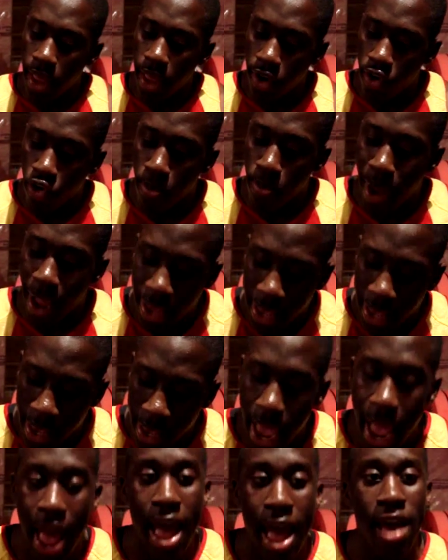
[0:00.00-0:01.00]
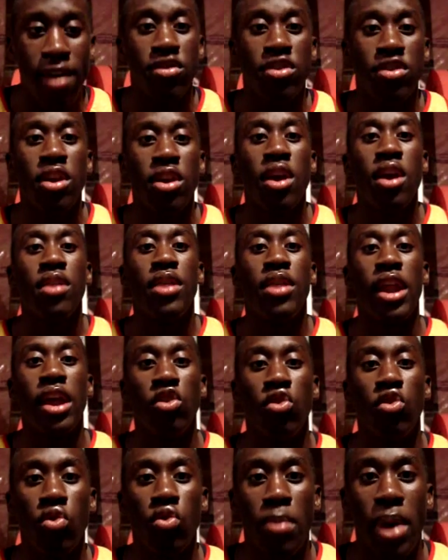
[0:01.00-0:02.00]
then I do my calves, then
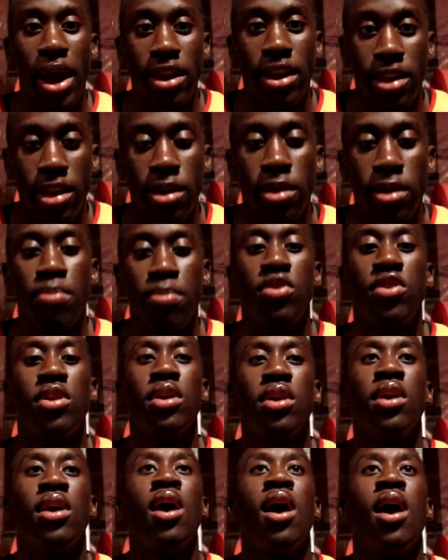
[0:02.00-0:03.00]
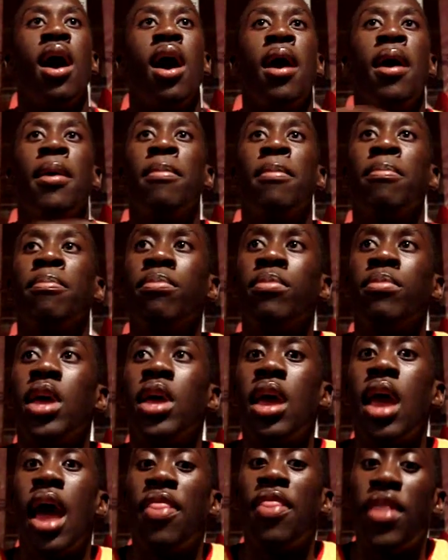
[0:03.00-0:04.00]
I do my tibs, and
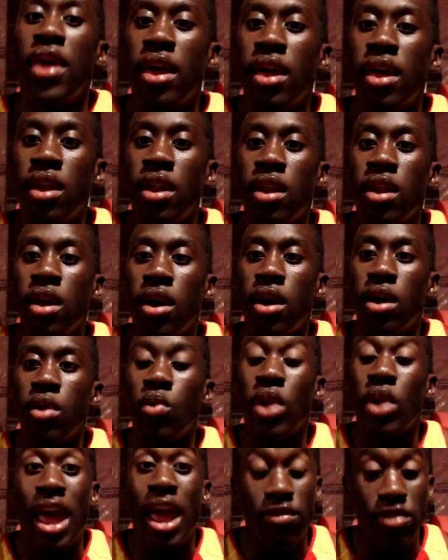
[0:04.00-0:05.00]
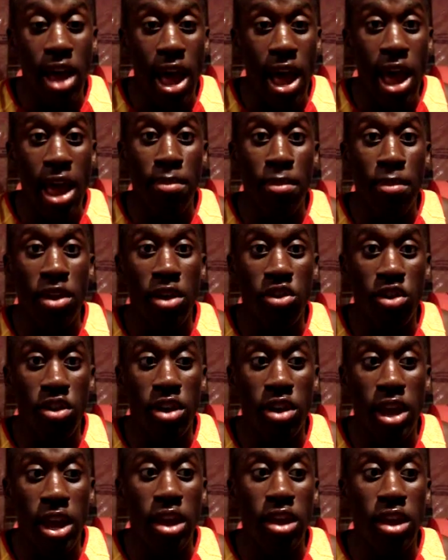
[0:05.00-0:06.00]
then when I have time on
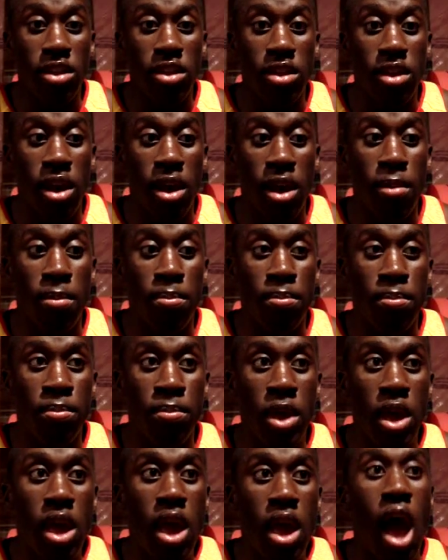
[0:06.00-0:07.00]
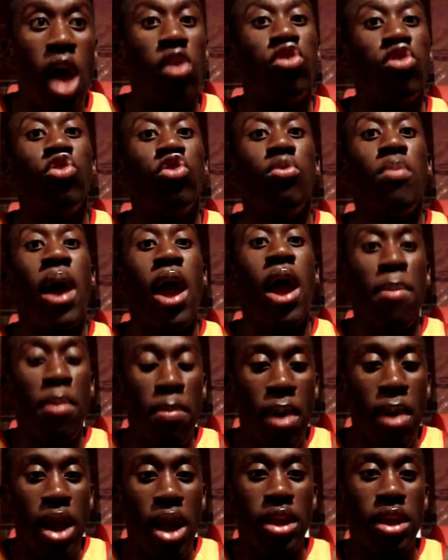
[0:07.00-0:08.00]
certain days, I'll do my
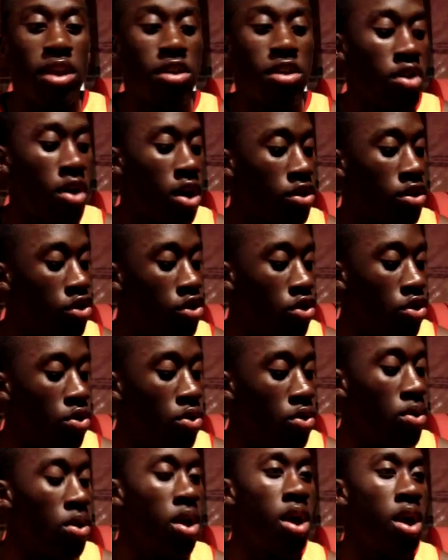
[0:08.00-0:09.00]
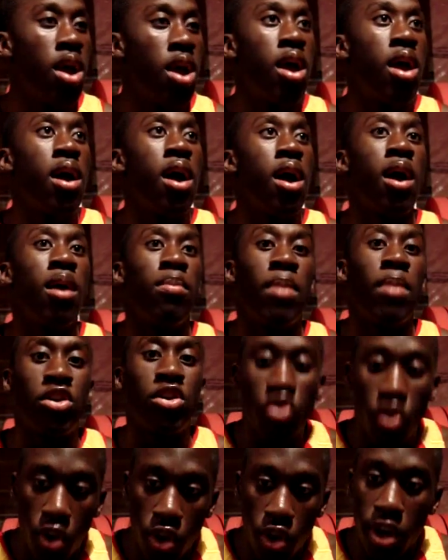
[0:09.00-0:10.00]
upper body. So I'll do my
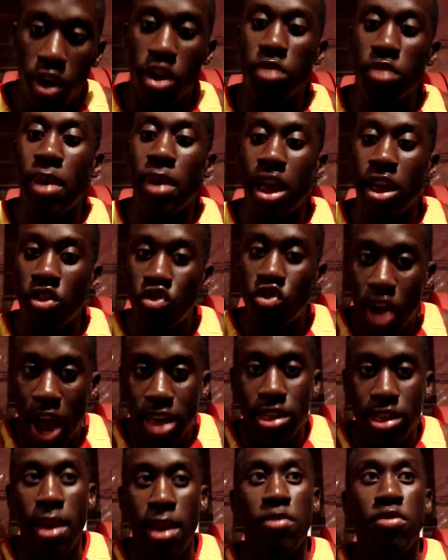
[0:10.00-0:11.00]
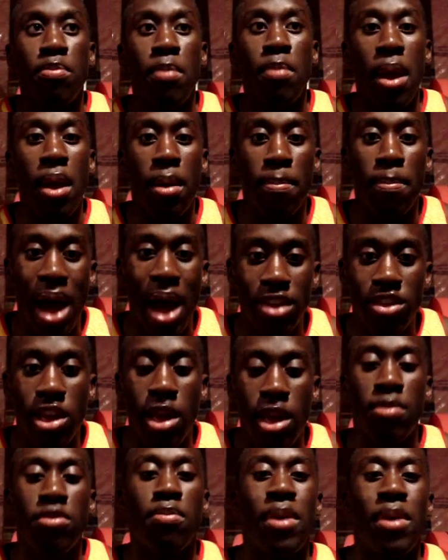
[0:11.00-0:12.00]
shoulders, my triceps, my
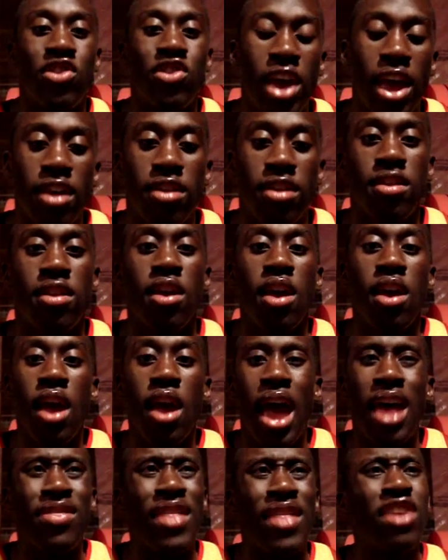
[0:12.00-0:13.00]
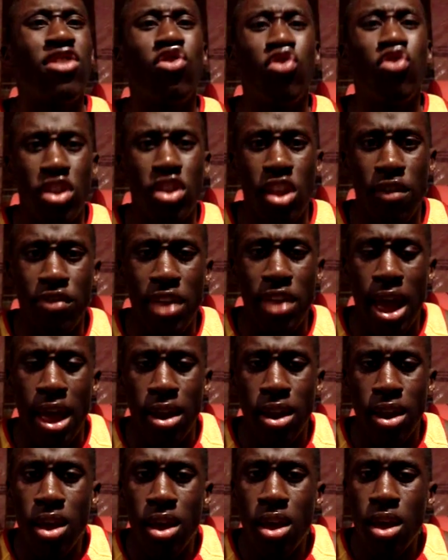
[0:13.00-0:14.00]
biceps, my chest, and that's usually stuff
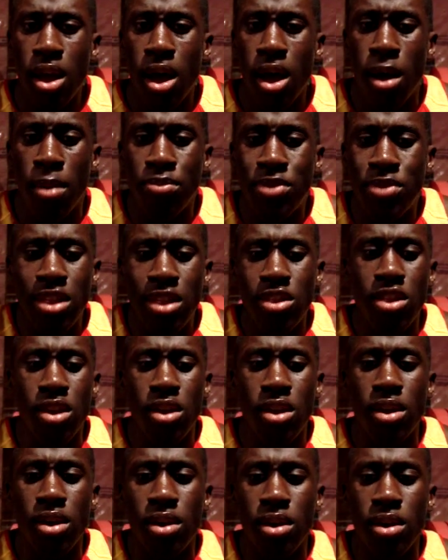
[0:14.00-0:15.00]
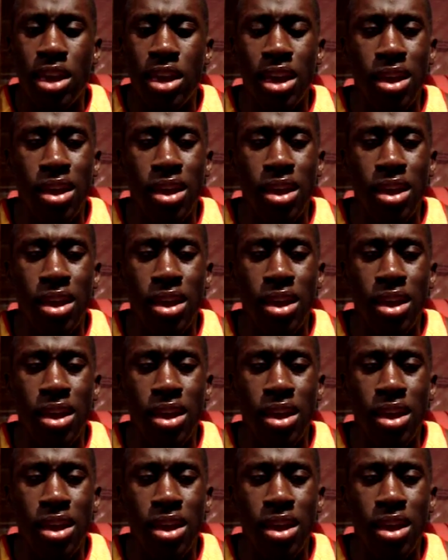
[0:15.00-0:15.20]
that tends to